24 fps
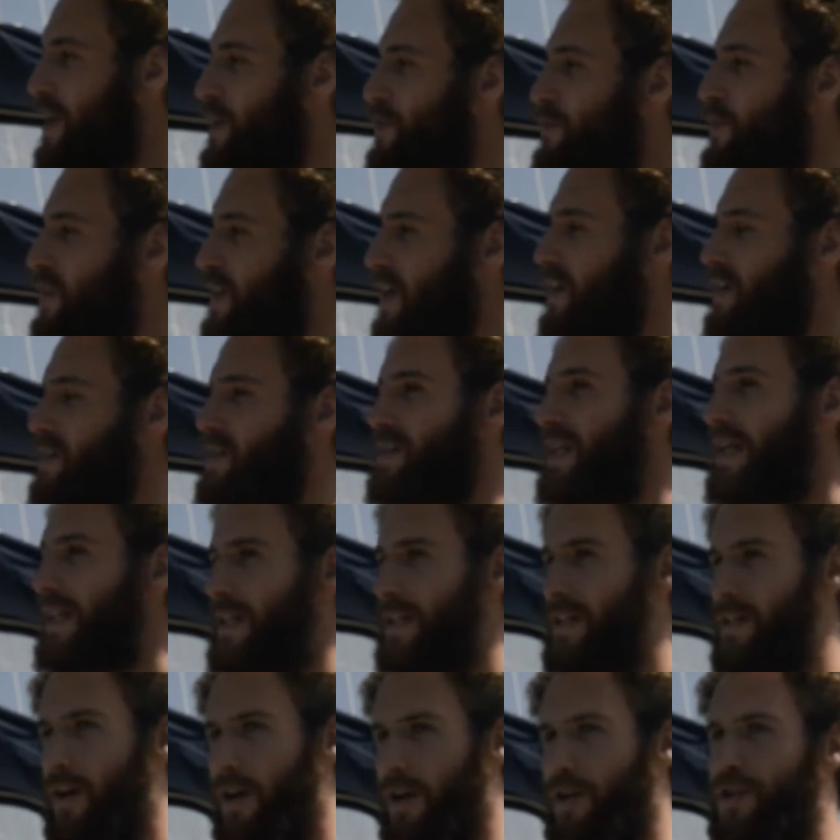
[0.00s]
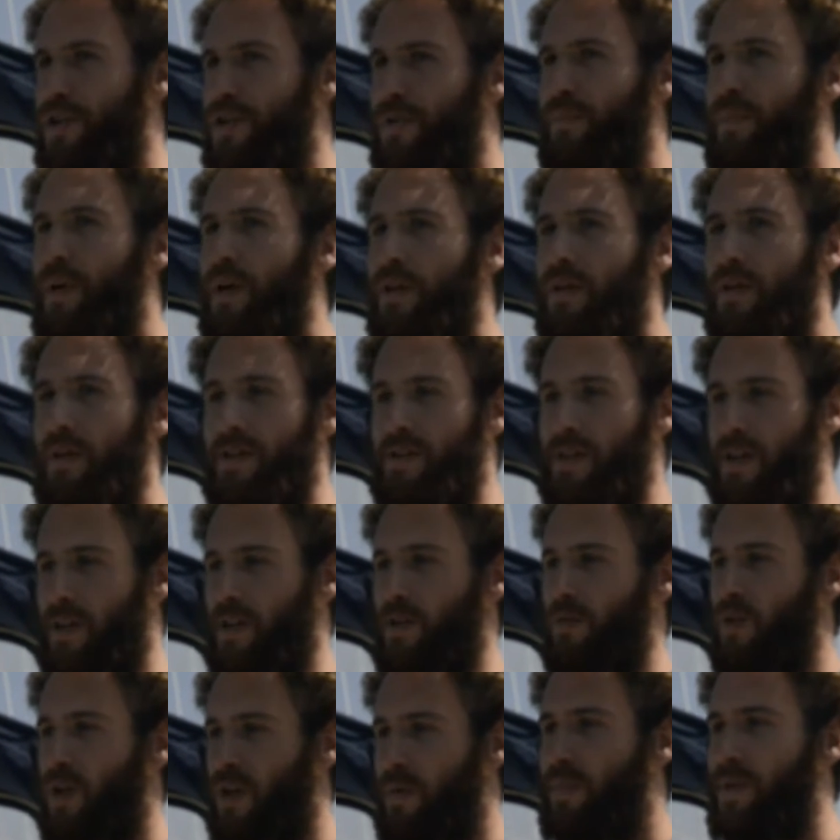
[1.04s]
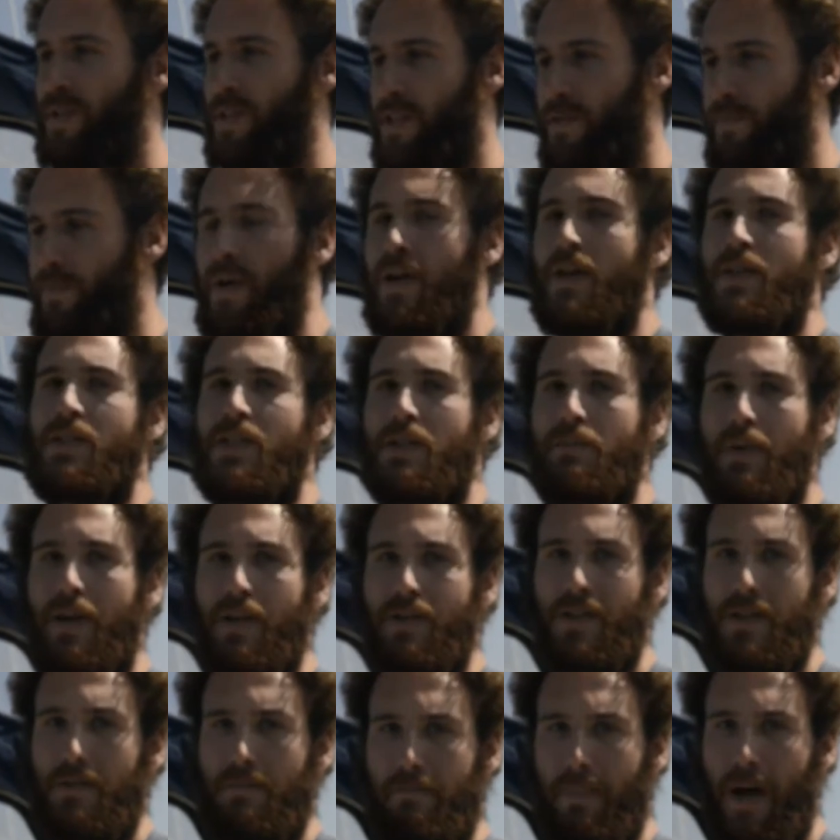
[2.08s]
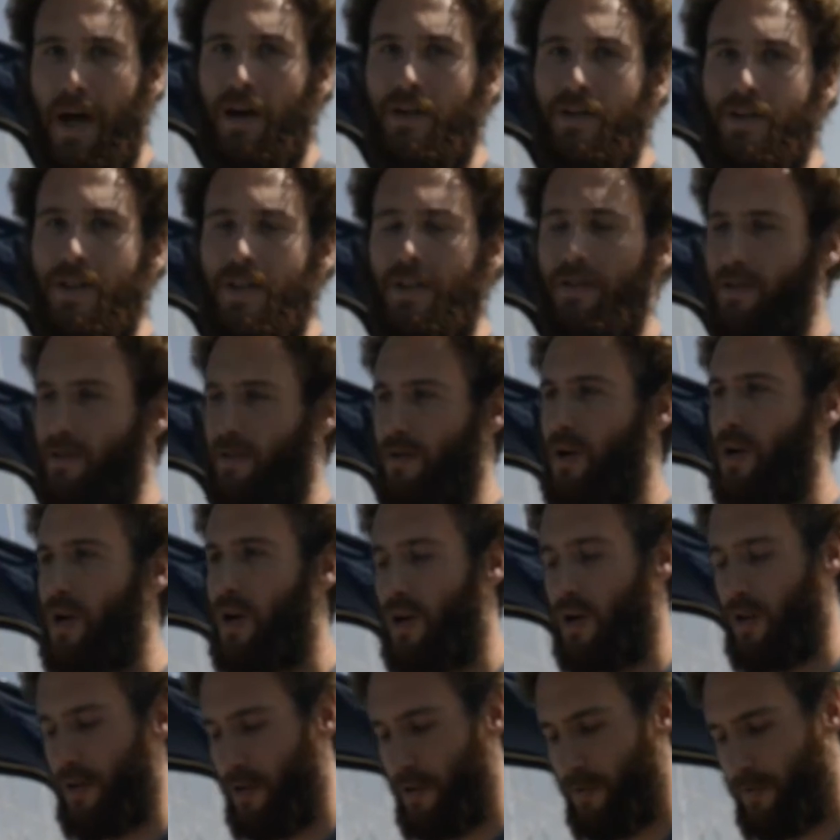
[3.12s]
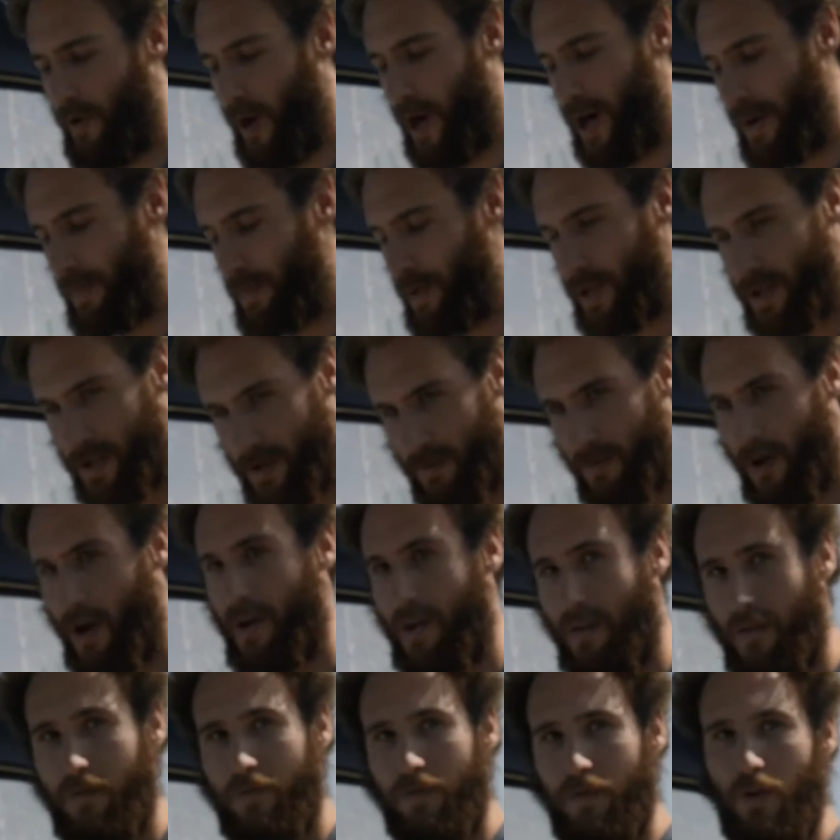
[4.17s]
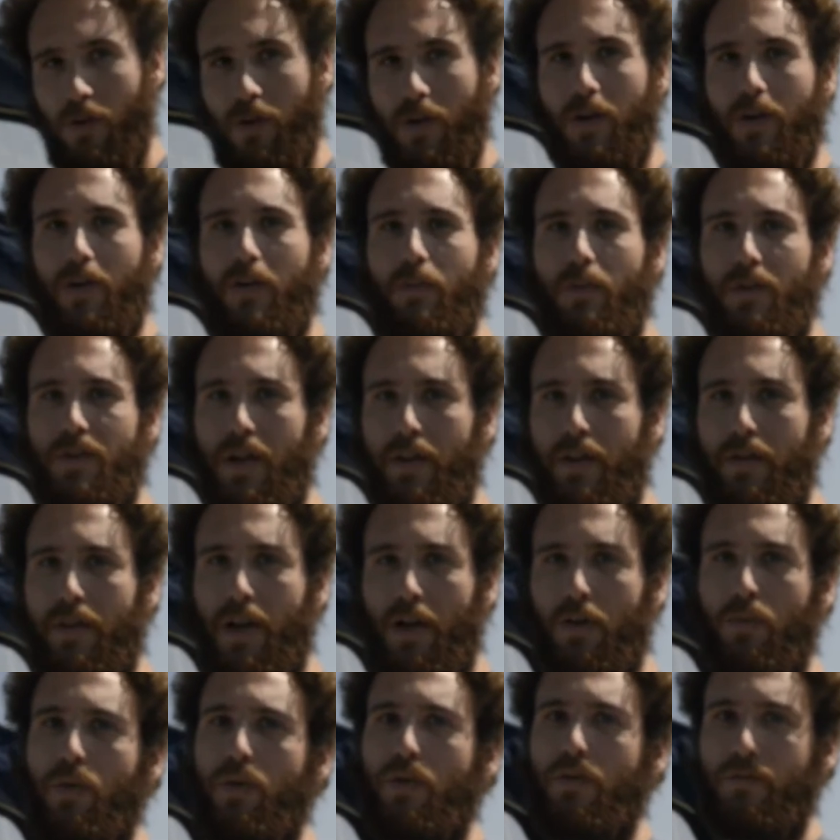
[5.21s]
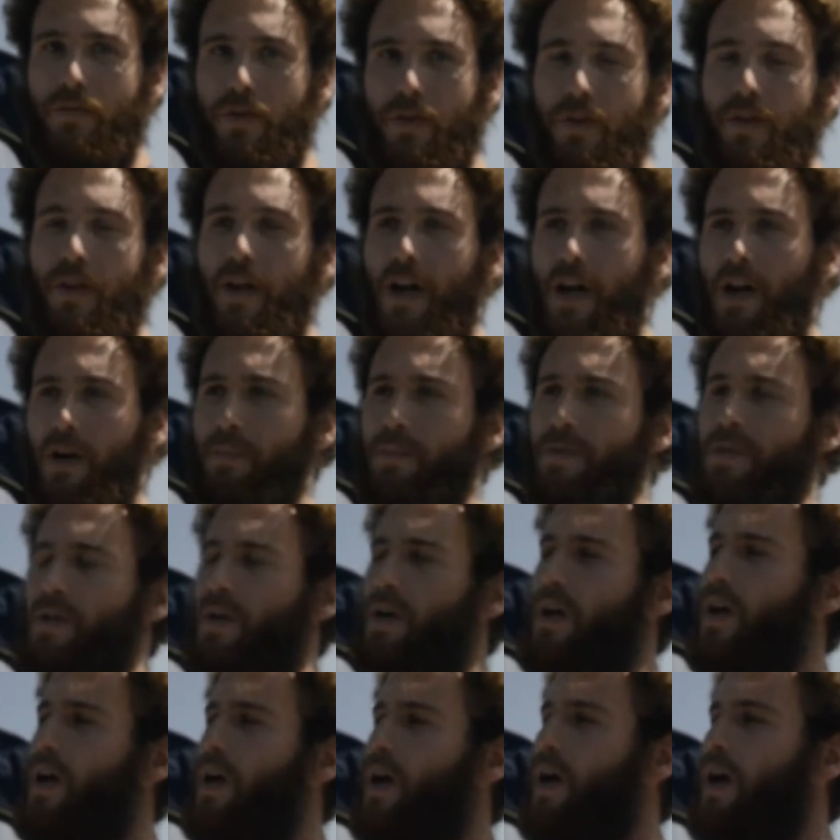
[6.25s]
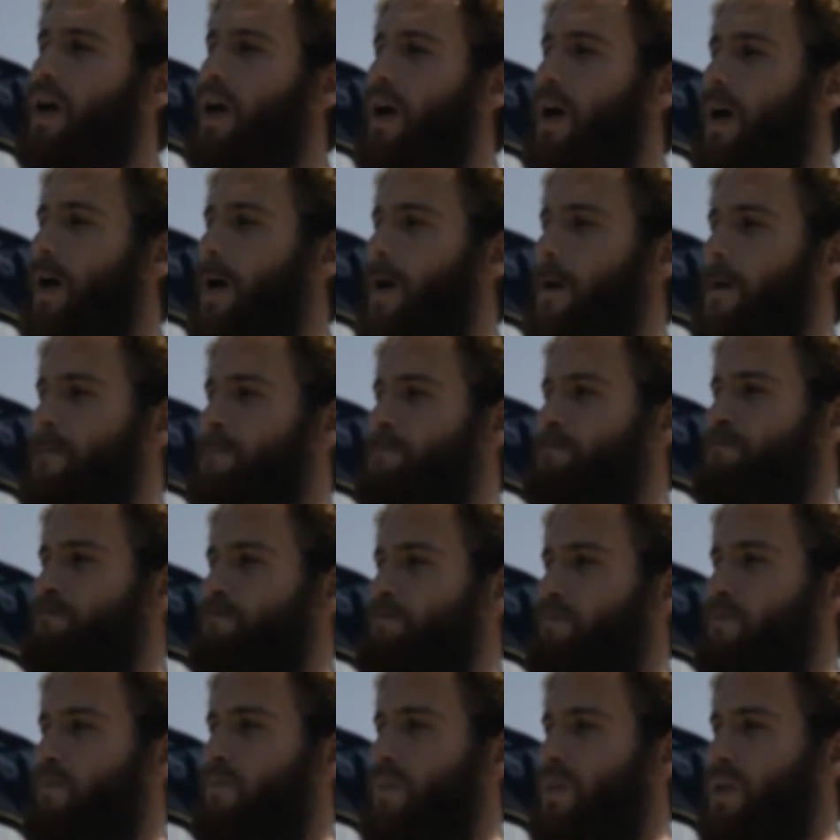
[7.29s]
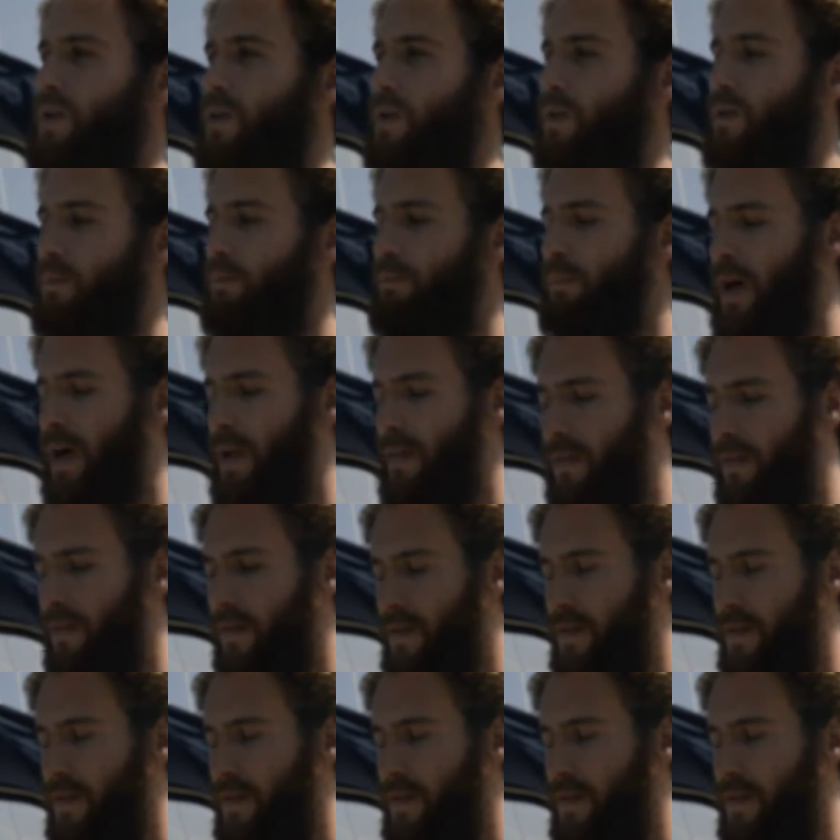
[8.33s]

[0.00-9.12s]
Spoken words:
benefit on a slightly larger boat is that there would have been space to basically mount it, the fireplace, right on the floor, which I think would have really helped. But